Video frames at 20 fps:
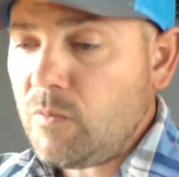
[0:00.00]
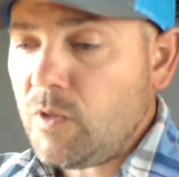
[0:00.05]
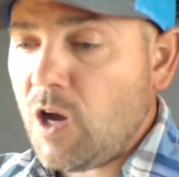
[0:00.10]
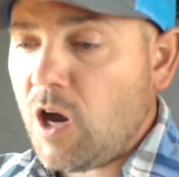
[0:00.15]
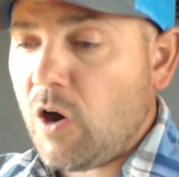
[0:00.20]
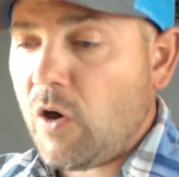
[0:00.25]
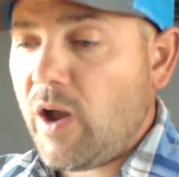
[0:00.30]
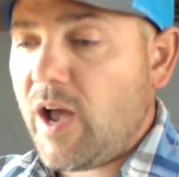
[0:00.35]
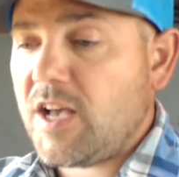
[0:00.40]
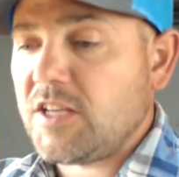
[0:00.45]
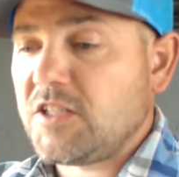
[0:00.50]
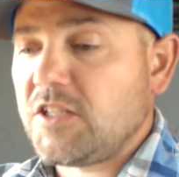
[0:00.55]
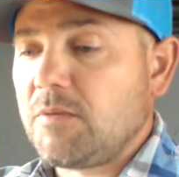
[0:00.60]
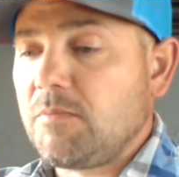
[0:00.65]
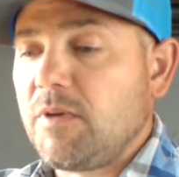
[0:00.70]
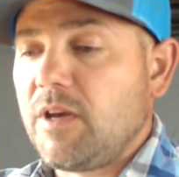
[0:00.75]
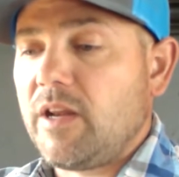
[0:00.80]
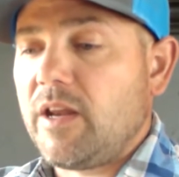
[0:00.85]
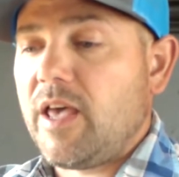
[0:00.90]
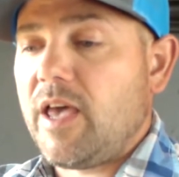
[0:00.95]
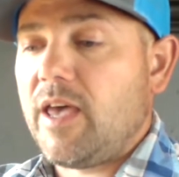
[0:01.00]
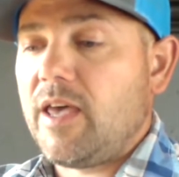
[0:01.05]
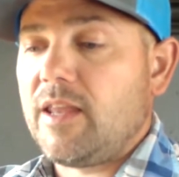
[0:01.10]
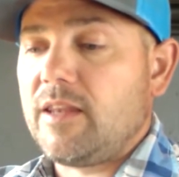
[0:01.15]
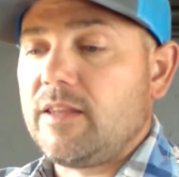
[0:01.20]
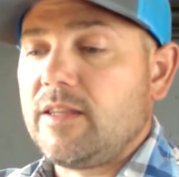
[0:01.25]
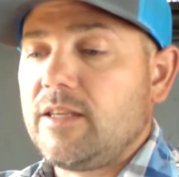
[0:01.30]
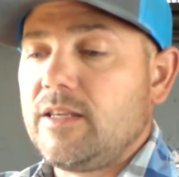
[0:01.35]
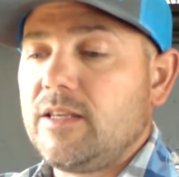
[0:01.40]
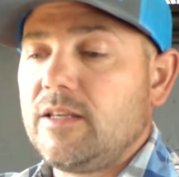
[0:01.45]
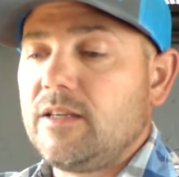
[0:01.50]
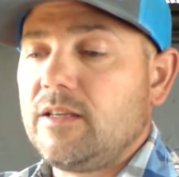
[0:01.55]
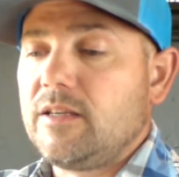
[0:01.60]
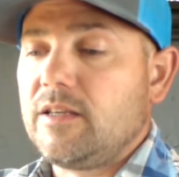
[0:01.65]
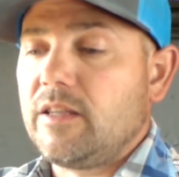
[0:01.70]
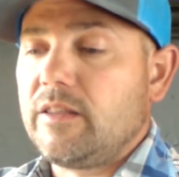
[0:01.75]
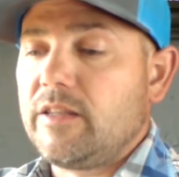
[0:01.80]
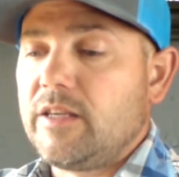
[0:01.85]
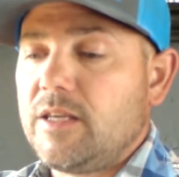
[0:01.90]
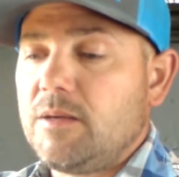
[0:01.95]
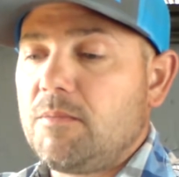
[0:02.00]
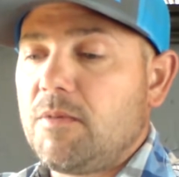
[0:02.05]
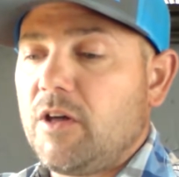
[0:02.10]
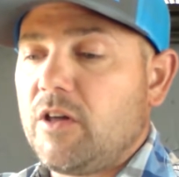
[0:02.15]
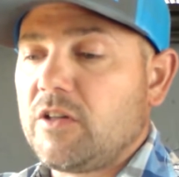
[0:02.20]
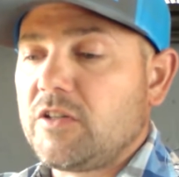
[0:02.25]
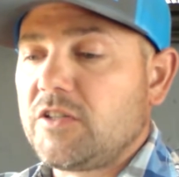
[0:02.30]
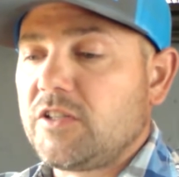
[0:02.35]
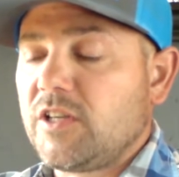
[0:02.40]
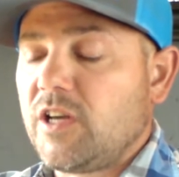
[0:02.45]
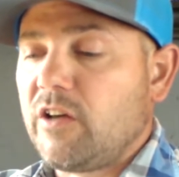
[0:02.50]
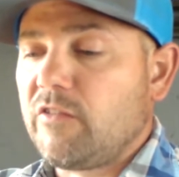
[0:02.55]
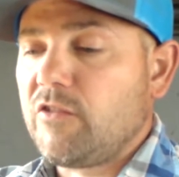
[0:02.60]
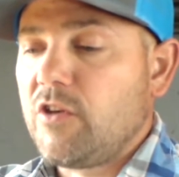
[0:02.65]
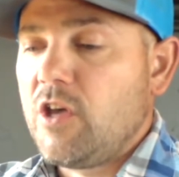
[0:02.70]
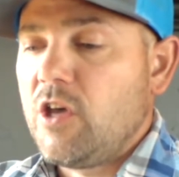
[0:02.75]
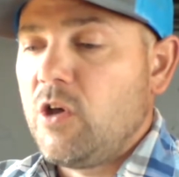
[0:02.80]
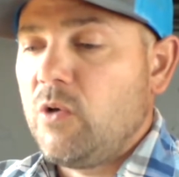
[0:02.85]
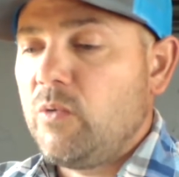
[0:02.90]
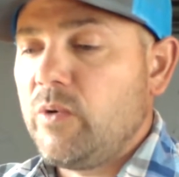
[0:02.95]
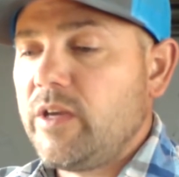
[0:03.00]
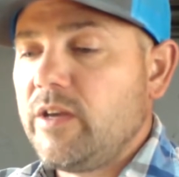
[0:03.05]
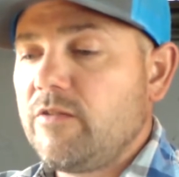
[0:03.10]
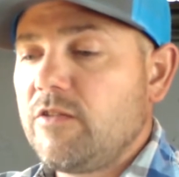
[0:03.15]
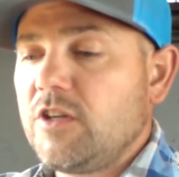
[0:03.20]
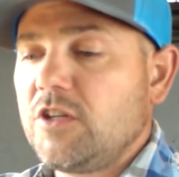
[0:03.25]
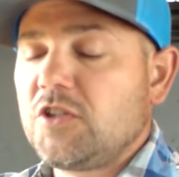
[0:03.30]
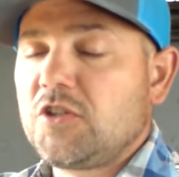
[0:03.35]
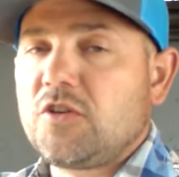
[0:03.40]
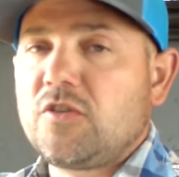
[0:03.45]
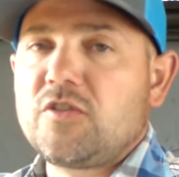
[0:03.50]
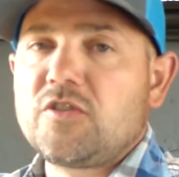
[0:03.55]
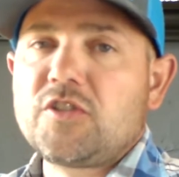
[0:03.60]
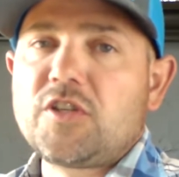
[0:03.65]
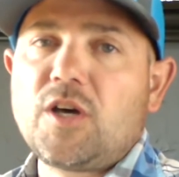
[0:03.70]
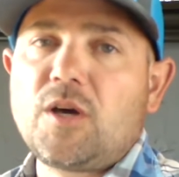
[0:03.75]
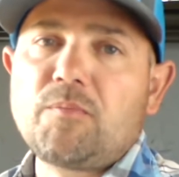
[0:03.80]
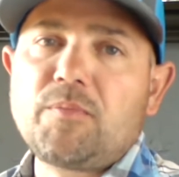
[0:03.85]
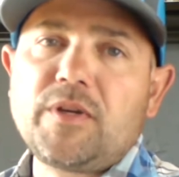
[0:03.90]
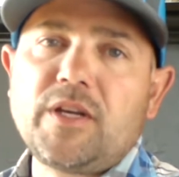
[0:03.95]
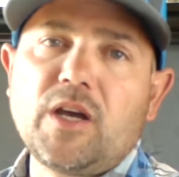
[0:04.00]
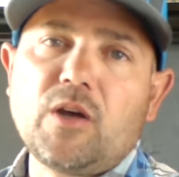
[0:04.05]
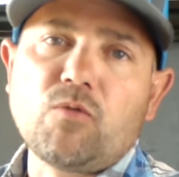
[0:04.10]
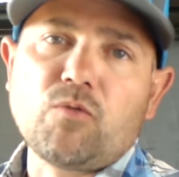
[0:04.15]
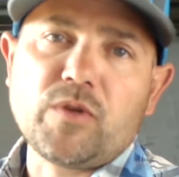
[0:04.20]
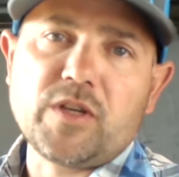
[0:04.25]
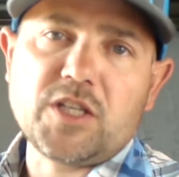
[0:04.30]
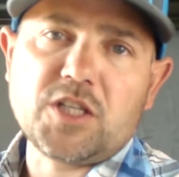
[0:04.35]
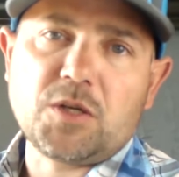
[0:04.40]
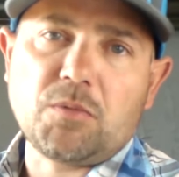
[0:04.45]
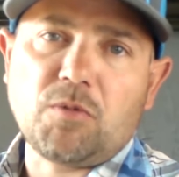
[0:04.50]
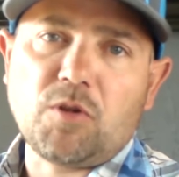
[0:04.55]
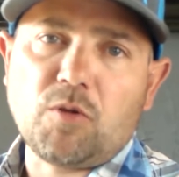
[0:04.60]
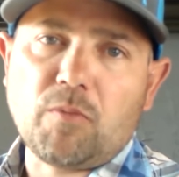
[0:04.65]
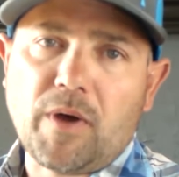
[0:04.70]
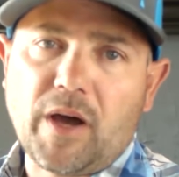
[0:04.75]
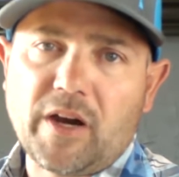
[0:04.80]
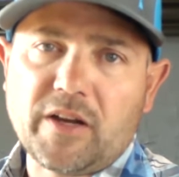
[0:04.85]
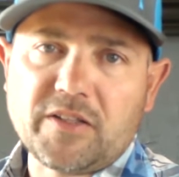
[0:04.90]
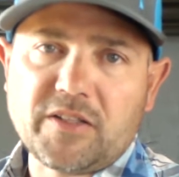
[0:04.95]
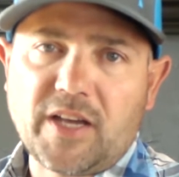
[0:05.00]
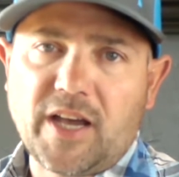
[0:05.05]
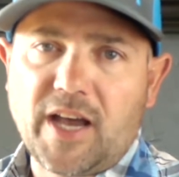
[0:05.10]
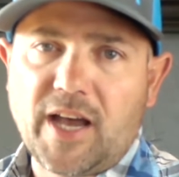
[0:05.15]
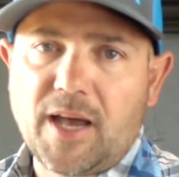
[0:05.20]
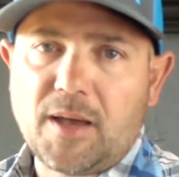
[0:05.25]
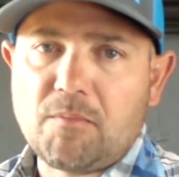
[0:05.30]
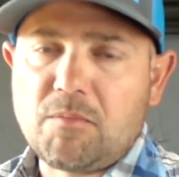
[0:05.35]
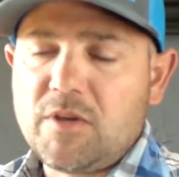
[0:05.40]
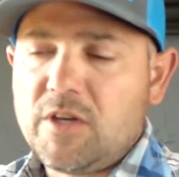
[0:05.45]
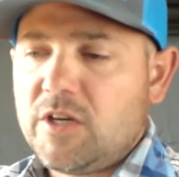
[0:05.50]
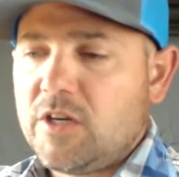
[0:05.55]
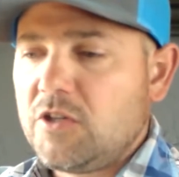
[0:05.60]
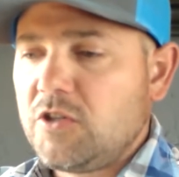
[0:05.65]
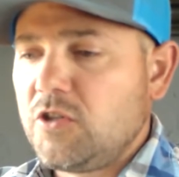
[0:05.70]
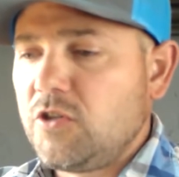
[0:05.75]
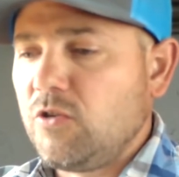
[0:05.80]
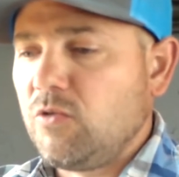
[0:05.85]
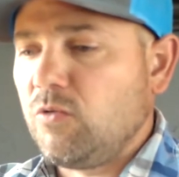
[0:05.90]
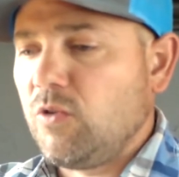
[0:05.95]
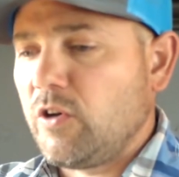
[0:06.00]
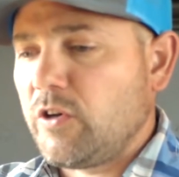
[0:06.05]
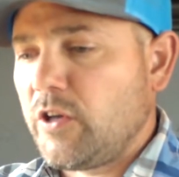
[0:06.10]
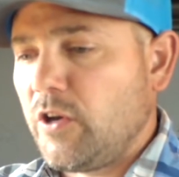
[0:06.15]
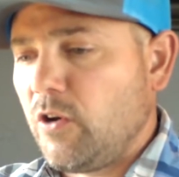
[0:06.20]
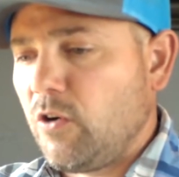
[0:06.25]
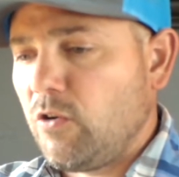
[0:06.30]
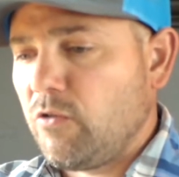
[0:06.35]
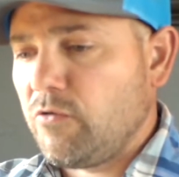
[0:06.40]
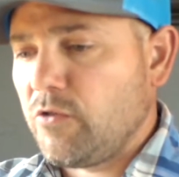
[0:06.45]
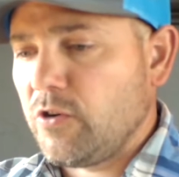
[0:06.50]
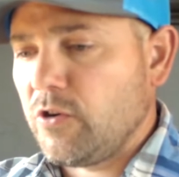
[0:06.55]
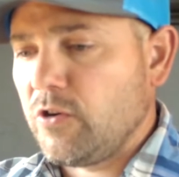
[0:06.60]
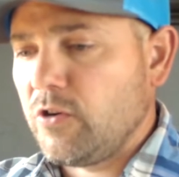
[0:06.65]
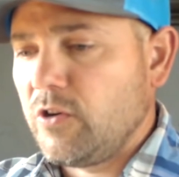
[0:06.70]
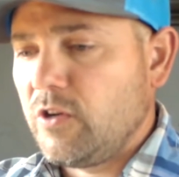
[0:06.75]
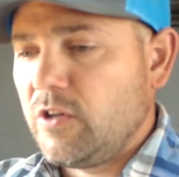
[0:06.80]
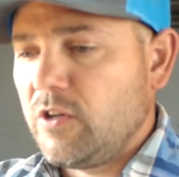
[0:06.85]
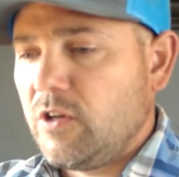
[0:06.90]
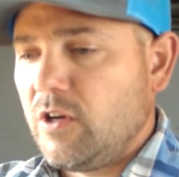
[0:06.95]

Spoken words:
our estimate and the email itself, we give the insurance company a reasonable amount of time to look it over.